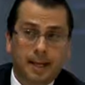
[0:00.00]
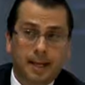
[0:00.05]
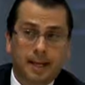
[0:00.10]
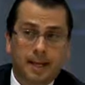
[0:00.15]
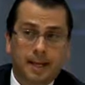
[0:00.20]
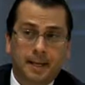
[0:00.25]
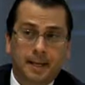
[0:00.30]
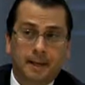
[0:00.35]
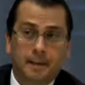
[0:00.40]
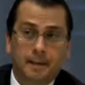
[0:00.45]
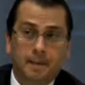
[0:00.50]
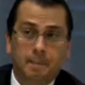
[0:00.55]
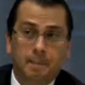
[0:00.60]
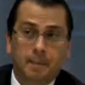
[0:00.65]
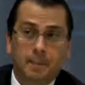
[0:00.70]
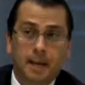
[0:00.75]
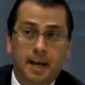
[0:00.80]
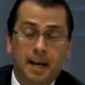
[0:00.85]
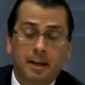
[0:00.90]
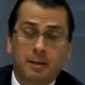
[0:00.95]

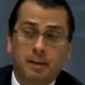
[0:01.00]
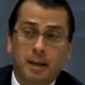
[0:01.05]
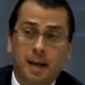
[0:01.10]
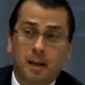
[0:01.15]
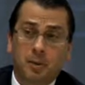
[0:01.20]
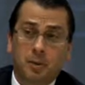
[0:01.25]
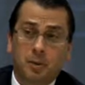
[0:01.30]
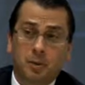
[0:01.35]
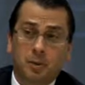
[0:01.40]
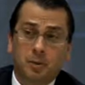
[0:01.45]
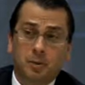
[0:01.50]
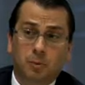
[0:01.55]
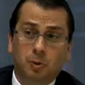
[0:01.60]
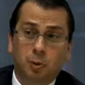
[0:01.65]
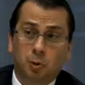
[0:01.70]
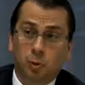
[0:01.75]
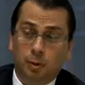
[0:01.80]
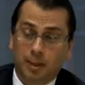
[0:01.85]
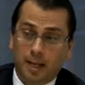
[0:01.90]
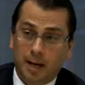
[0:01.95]
in that households will
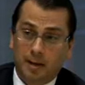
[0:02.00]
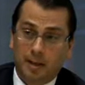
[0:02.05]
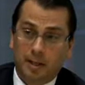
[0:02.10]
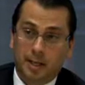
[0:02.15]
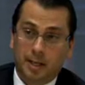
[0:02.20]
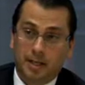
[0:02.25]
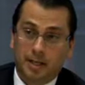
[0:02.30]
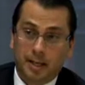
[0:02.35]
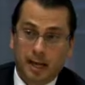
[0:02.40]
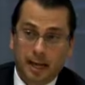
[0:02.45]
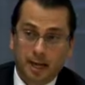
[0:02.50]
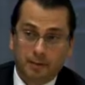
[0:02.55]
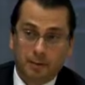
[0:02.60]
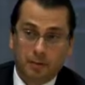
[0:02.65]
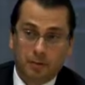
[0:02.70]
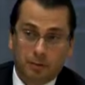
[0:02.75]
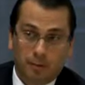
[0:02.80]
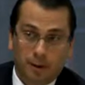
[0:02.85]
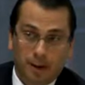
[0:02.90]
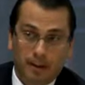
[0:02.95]
draw down on their
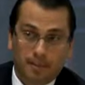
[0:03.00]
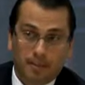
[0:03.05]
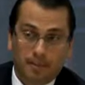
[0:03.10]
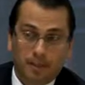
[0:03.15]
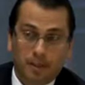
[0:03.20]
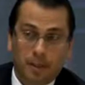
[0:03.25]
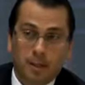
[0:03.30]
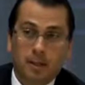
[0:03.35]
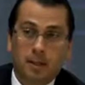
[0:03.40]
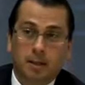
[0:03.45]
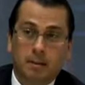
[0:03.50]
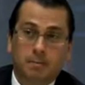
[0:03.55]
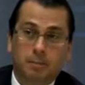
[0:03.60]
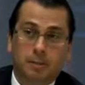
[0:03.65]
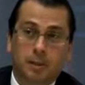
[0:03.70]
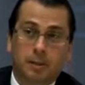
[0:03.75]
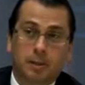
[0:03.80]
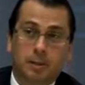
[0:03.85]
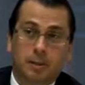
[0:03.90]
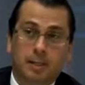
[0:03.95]
savings rate,
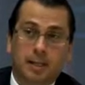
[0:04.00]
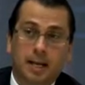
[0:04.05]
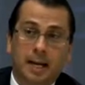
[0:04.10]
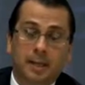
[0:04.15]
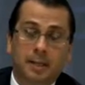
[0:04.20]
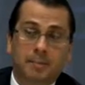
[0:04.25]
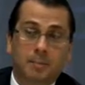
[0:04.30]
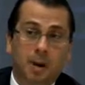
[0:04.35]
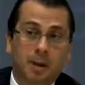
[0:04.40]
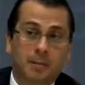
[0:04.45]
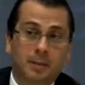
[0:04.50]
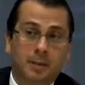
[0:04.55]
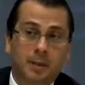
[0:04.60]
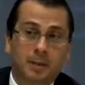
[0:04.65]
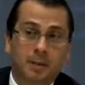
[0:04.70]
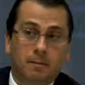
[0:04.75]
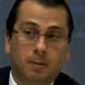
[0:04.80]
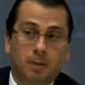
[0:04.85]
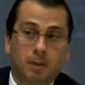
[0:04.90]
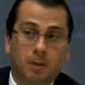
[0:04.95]
because at the moment
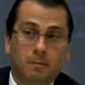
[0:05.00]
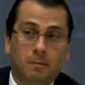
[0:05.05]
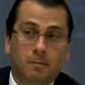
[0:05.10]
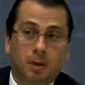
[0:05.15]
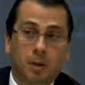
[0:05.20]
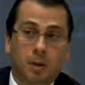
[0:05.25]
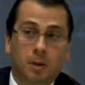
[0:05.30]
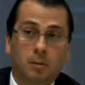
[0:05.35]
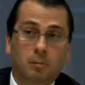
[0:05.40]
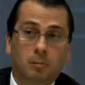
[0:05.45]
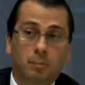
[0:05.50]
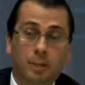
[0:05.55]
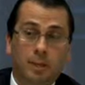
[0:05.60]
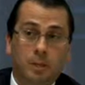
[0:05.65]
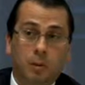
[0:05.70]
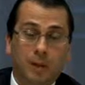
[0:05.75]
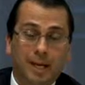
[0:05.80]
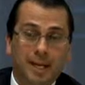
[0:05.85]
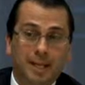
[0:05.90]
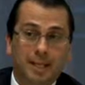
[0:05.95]
they've got
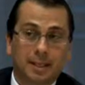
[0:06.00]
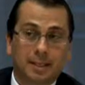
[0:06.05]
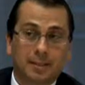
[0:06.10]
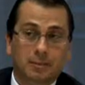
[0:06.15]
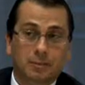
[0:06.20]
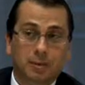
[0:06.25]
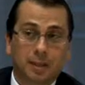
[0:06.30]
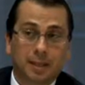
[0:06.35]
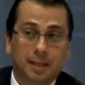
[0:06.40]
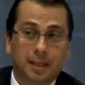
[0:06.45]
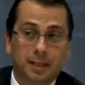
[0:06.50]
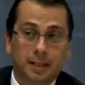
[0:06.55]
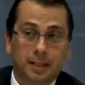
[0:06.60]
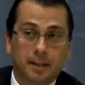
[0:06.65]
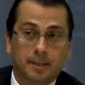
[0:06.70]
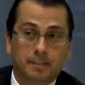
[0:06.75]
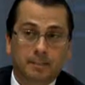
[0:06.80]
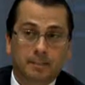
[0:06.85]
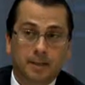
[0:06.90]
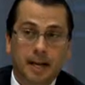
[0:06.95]
pretty weak real
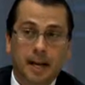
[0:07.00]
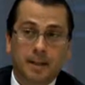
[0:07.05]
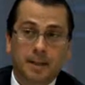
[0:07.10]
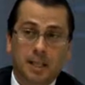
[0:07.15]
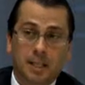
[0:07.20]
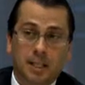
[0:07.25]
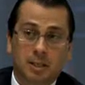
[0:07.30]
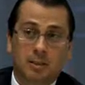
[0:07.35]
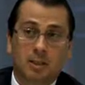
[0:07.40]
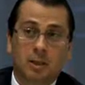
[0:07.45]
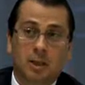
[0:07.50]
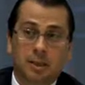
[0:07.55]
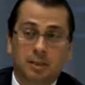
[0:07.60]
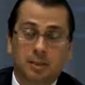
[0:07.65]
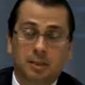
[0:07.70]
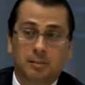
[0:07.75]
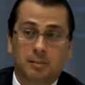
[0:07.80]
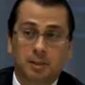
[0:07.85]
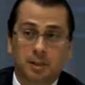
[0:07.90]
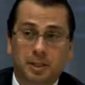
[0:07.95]
income, and that's
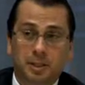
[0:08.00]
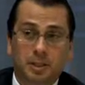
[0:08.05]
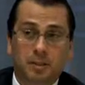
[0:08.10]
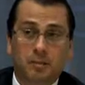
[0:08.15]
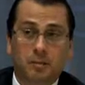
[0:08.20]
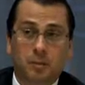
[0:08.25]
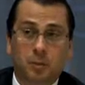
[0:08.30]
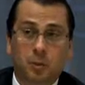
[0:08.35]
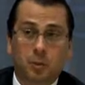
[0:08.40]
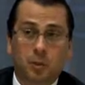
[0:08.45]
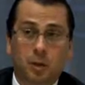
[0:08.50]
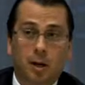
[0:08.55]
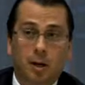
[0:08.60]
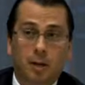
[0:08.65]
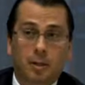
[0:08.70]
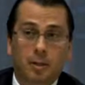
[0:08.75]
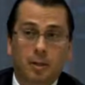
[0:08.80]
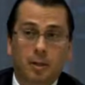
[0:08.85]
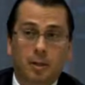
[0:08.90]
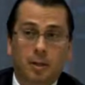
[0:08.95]
likely to persist for a
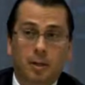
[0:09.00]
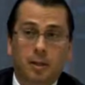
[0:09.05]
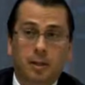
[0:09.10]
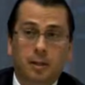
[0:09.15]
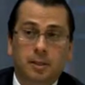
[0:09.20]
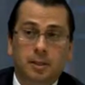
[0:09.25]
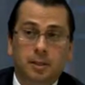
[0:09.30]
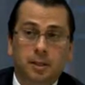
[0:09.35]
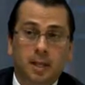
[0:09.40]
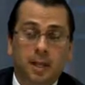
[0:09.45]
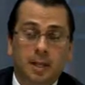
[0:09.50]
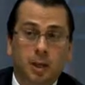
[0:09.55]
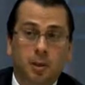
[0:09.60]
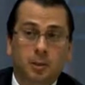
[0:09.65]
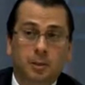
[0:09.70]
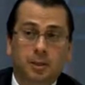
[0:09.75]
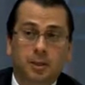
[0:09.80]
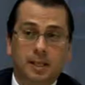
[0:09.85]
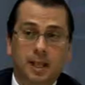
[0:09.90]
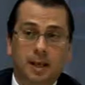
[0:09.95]
while. So that
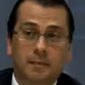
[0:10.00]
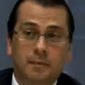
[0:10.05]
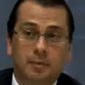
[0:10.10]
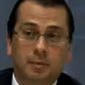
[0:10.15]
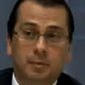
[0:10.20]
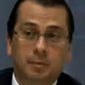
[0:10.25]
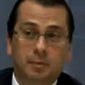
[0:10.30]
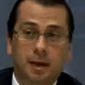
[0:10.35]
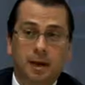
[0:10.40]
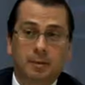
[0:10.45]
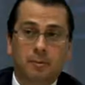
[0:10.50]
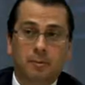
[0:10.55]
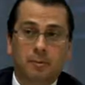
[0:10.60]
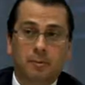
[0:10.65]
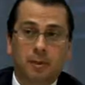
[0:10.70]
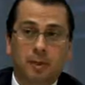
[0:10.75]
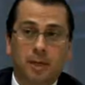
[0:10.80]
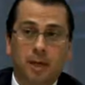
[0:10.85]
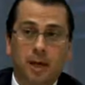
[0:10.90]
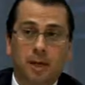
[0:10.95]
lower savings rate will
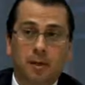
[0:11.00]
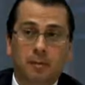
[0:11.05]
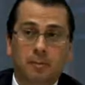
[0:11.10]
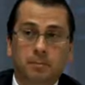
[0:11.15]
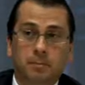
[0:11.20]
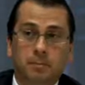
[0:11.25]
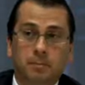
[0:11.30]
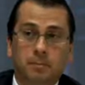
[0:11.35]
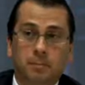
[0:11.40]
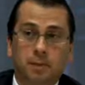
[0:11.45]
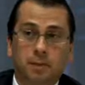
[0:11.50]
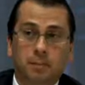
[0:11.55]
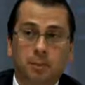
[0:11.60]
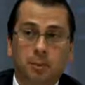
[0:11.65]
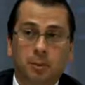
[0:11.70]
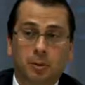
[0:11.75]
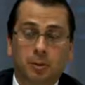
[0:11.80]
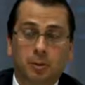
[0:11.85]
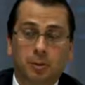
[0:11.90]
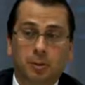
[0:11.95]
really help
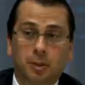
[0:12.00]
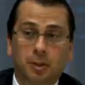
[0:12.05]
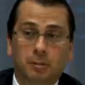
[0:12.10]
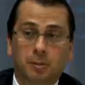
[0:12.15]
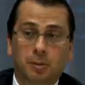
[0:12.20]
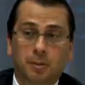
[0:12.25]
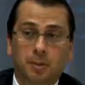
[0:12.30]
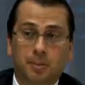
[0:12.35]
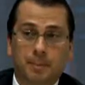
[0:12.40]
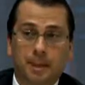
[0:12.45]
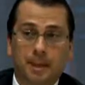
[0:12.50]
support consumption